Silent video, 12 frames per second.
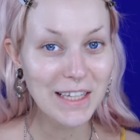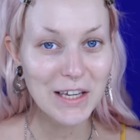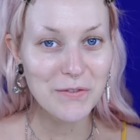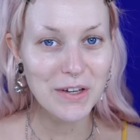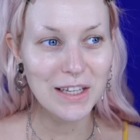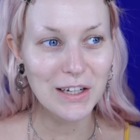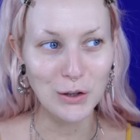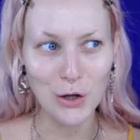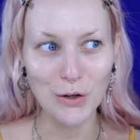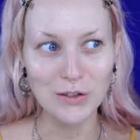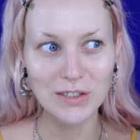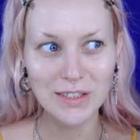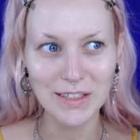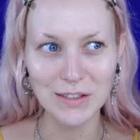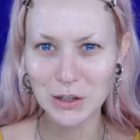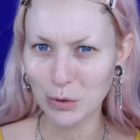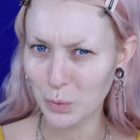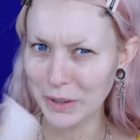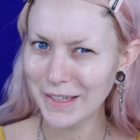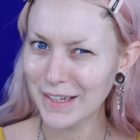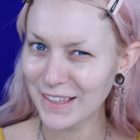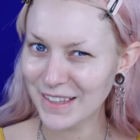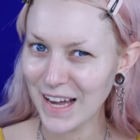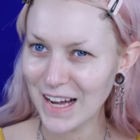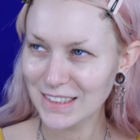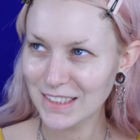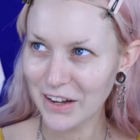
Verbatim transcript: even launched in Sweden yet,